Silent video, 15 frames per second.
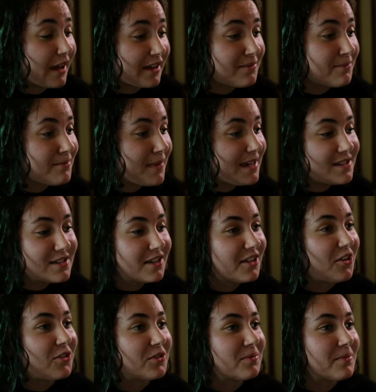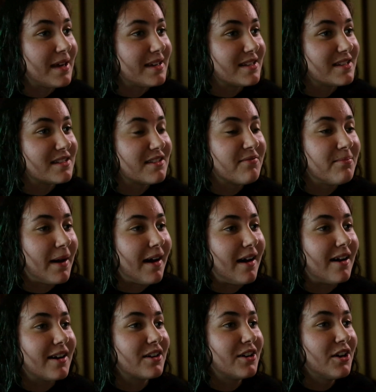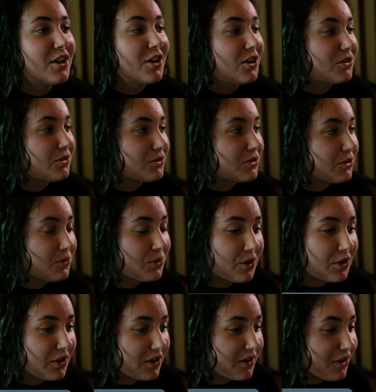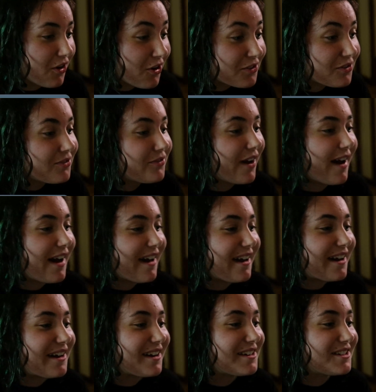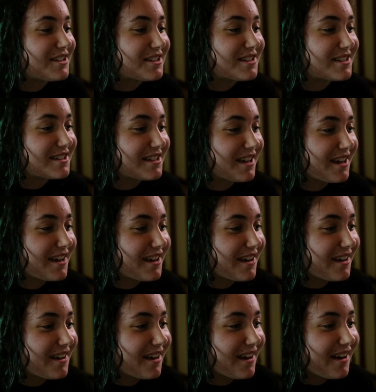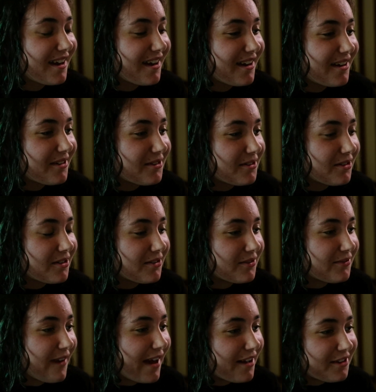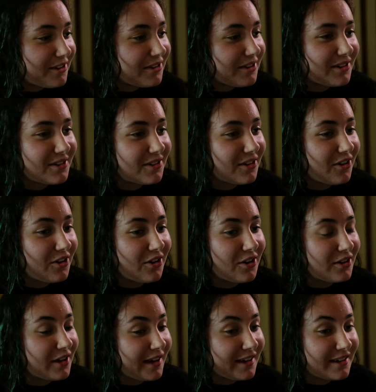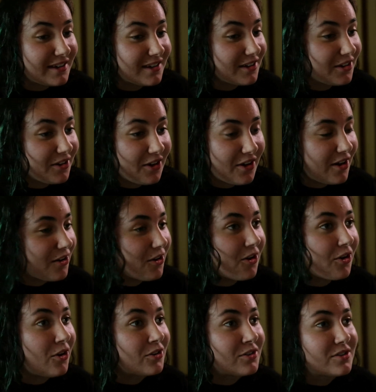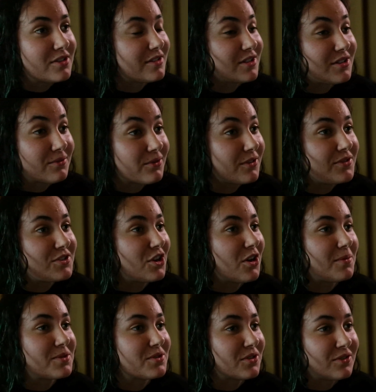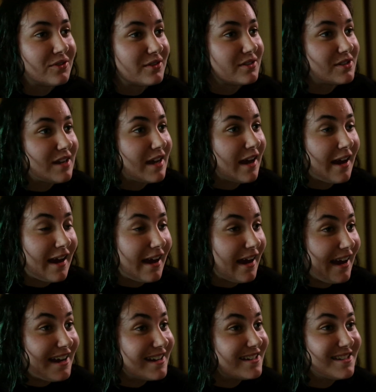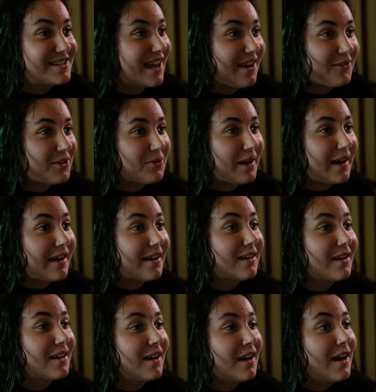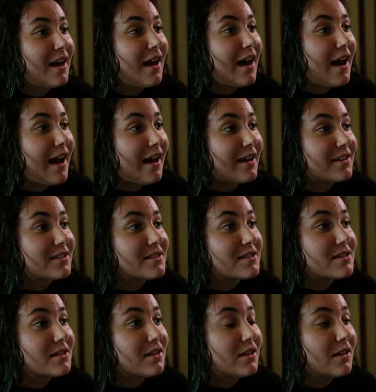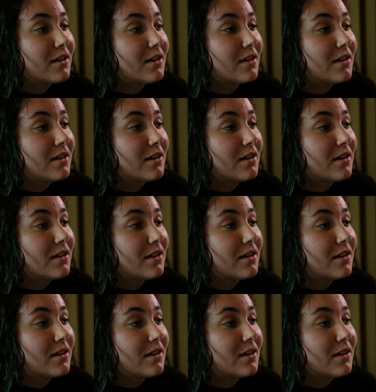like metre-long pieces of bark that were on fire just fell like onto the rooftops, on our heads, everywhere. And